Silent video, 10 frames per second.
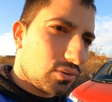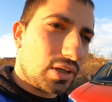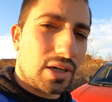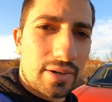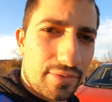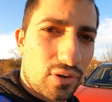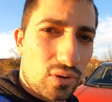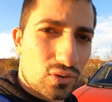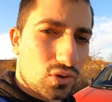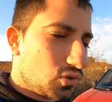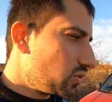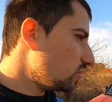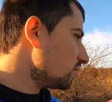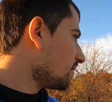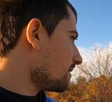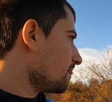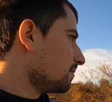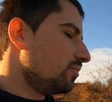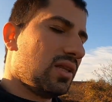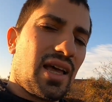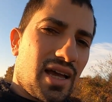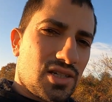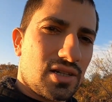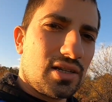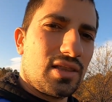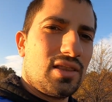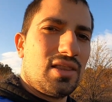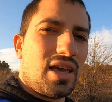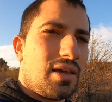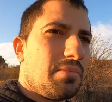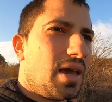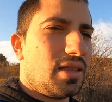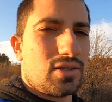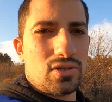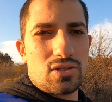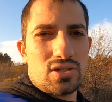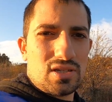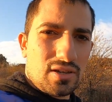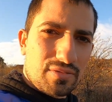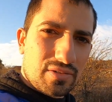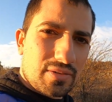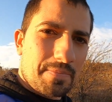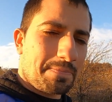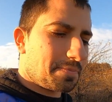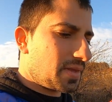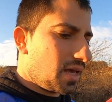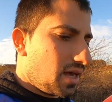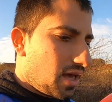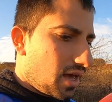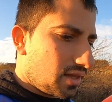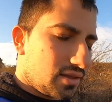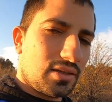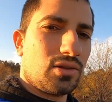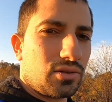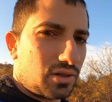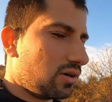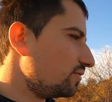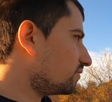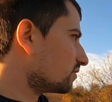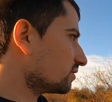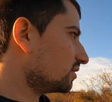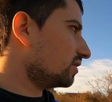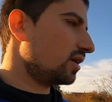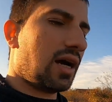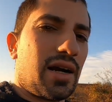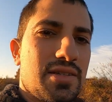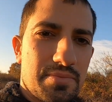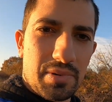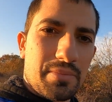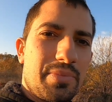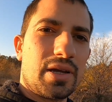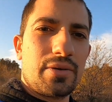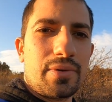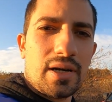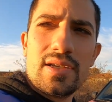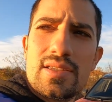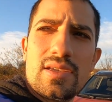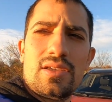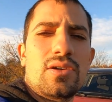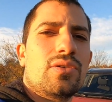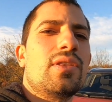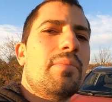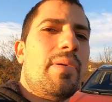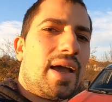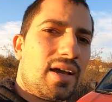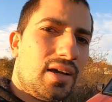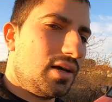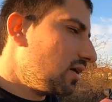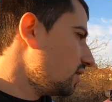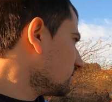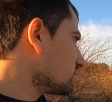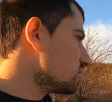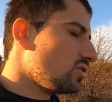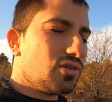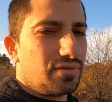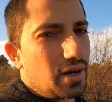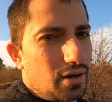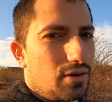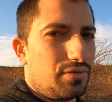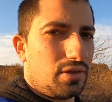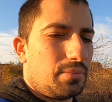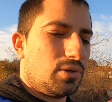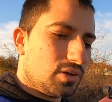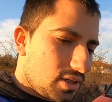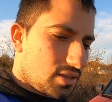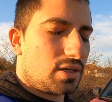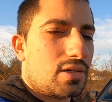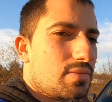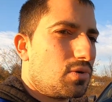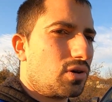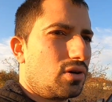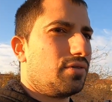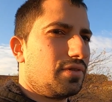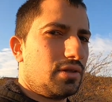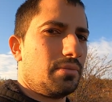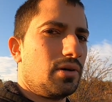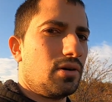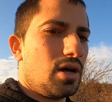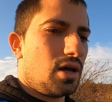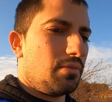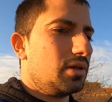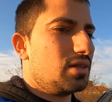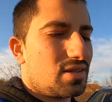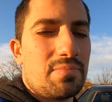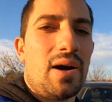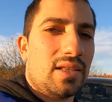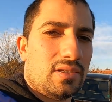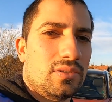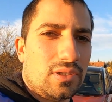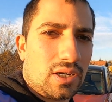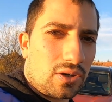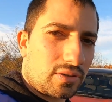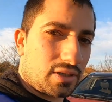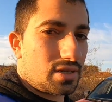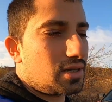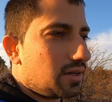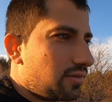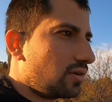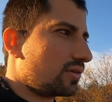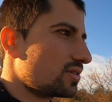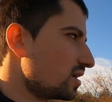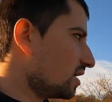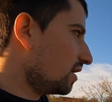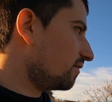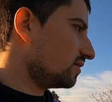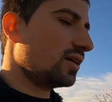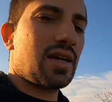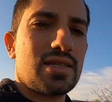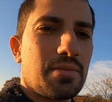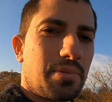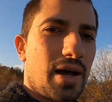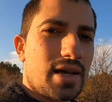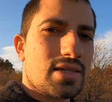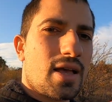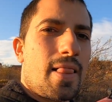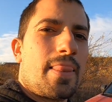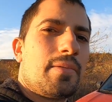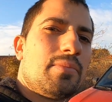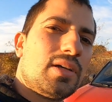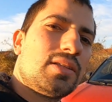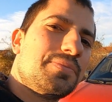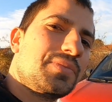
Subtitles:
curvy roads too, but actually they made it stiff and not comfort. The car is bumping, really sitting on the back is not very comfortable. Duster is more comfortable, but it's bad on the corners. Of course, everything has a price, but